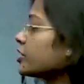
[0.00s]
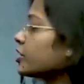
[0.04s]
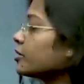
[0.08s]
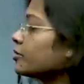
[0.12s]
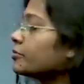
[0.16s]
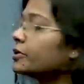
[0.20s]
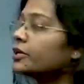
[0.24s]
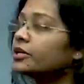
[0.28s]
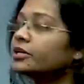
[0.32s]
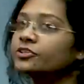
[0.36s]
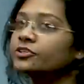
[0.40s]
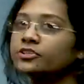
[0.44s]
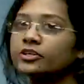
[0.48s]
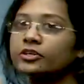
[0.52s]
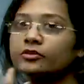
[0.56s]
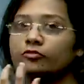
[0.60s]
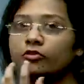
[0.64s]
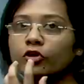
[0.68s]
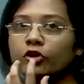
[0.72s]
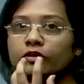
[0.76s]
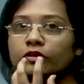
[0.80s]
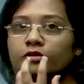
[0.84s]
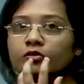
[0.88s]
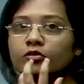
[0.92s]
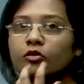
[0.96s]
Commission
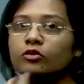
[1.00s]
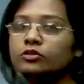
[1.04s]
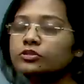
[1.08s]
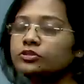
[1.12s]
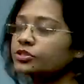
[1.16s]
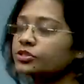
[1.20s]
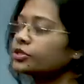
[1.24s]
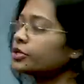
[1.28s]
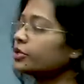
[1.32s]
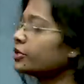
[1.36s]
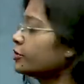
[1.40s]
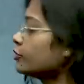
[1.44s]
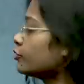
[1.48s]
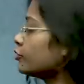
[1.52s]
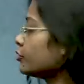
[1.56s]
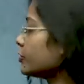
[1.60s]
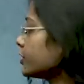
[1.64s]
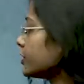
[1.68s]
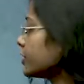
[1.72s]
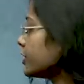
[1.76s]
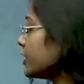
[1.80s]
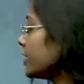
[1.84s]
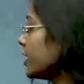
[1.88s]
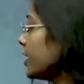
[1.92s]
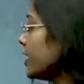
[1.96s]
was
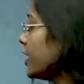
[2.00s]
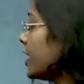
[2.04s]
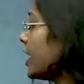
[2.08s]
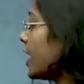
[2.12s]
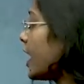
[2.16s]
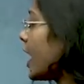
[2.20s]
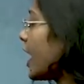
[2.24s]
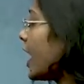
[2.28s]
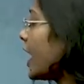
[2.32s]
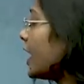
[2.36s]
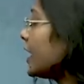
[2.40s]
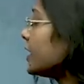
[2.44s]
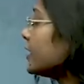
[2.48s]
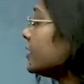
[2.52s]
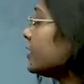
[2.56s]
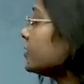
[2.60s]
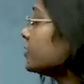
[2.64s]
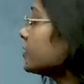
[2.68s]
constituted and